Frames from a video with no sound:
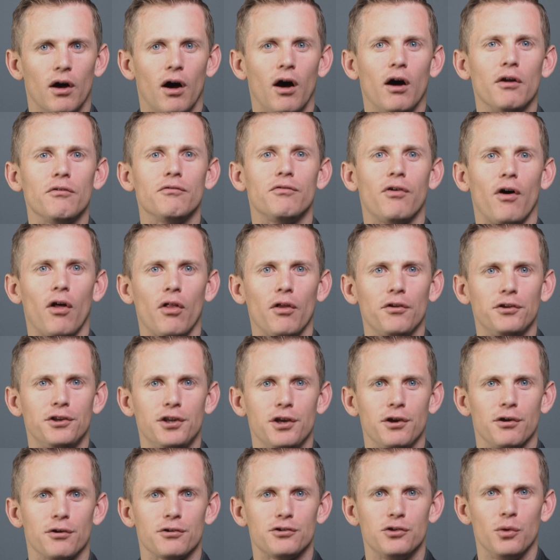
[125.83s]
on
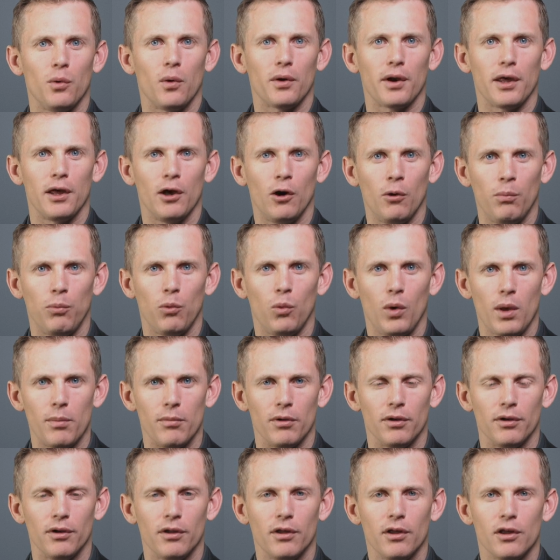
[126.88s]
volunteers who want to help
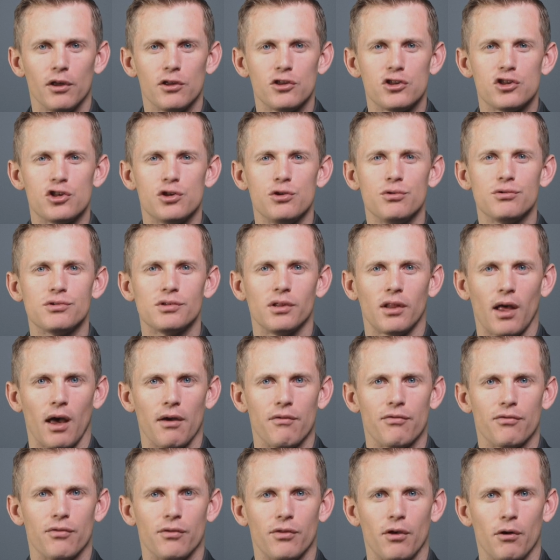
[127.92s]
women choose
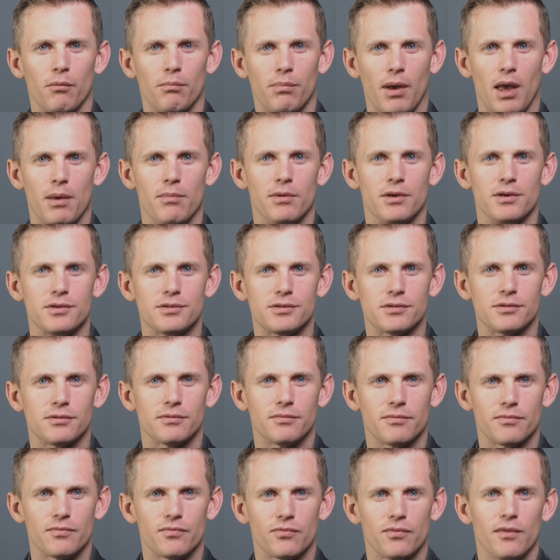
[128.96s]
life for their babies.
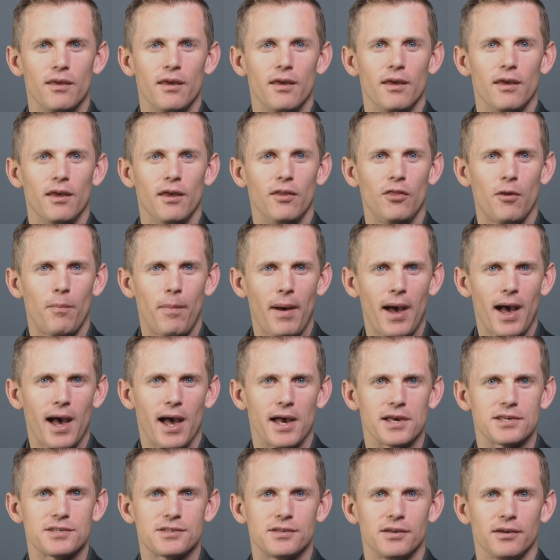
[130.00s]
In the
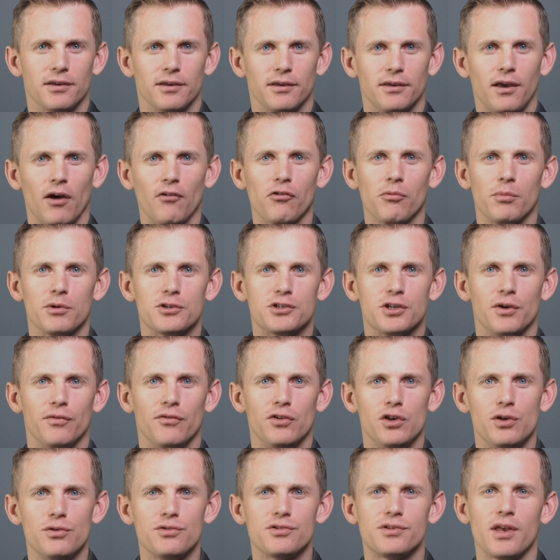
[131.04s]
past, governments have
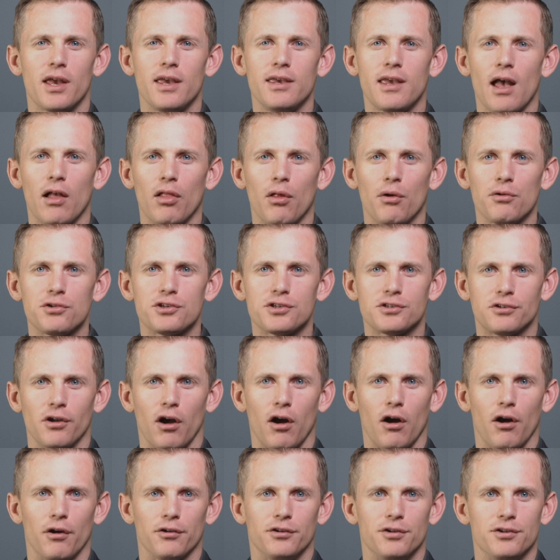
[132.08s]
used a yellow
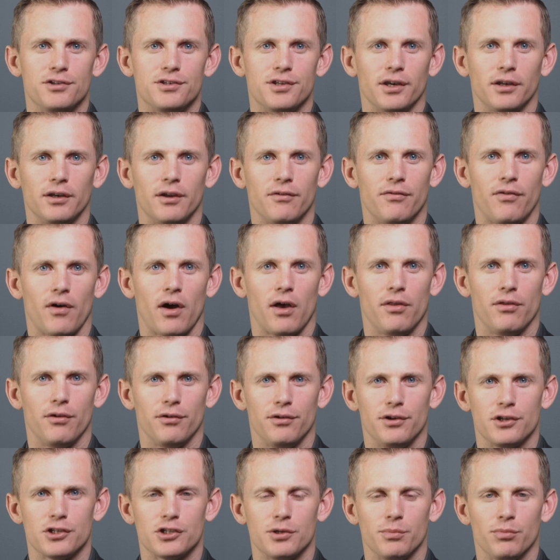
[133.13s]
star to signify their
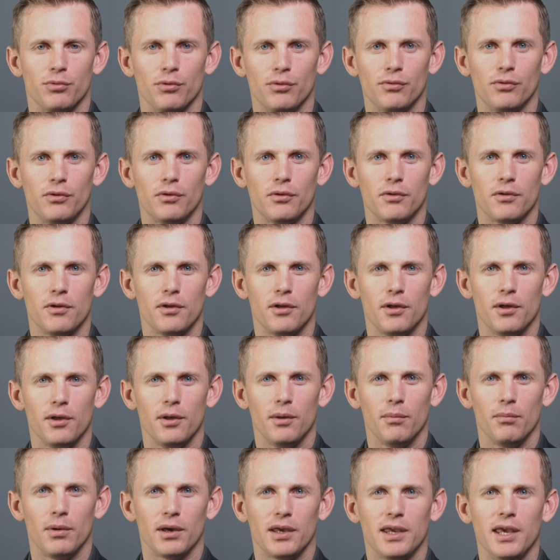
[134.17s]
disapproval,
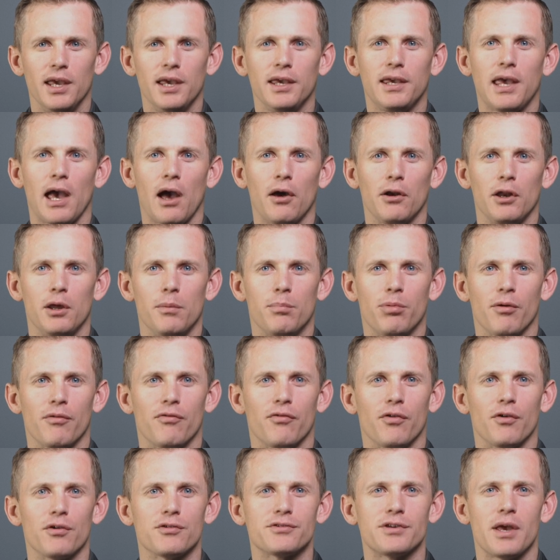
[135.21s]
but King County
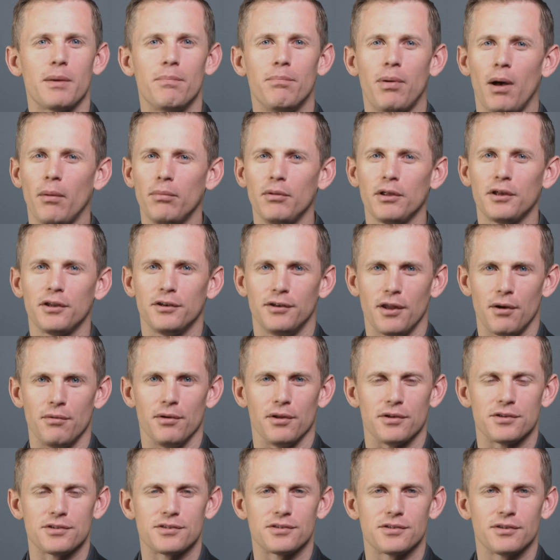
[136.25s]
prefers a public
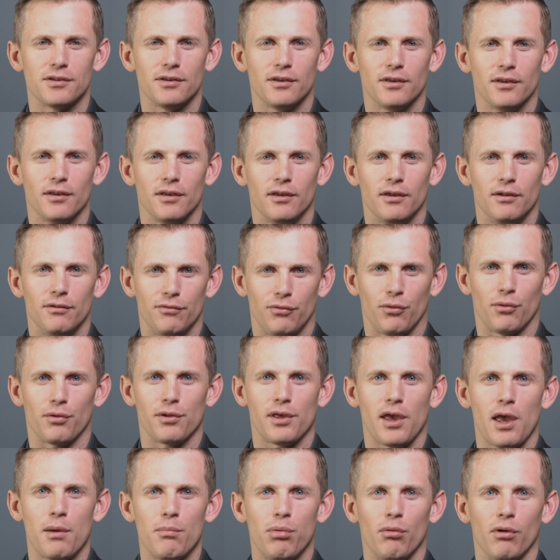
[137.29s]
notice in
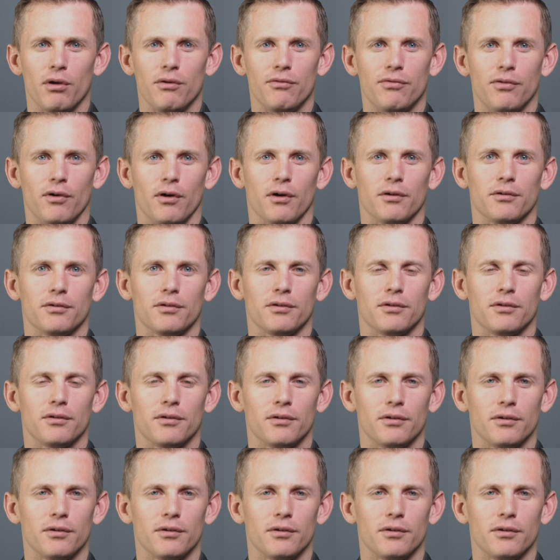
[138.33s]
48-point font.